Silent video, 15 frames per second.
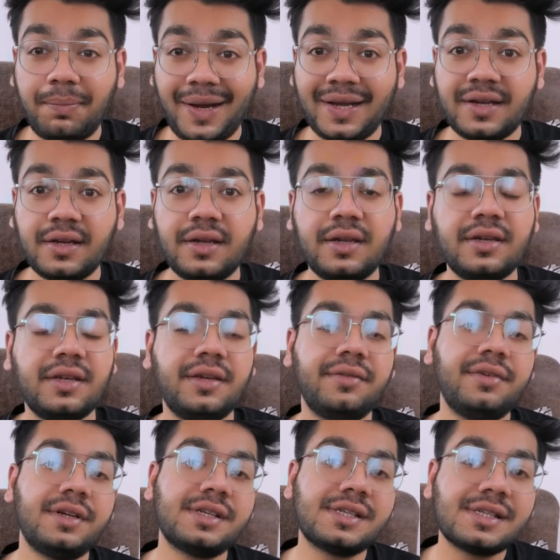pattern and give
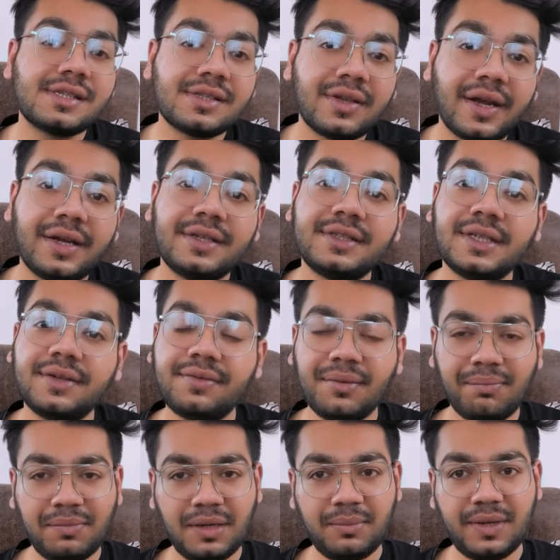its thread safe
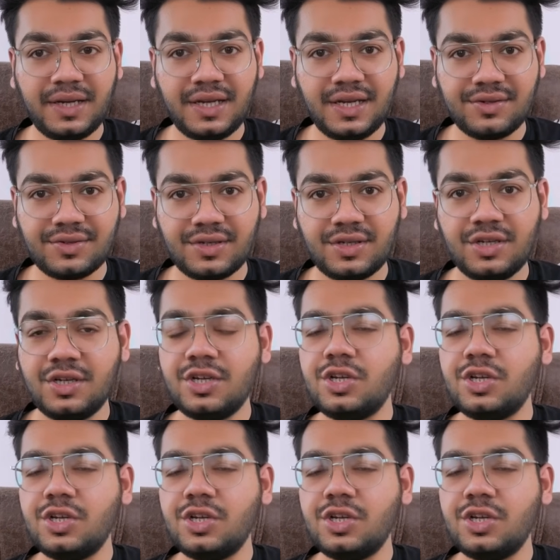implementation.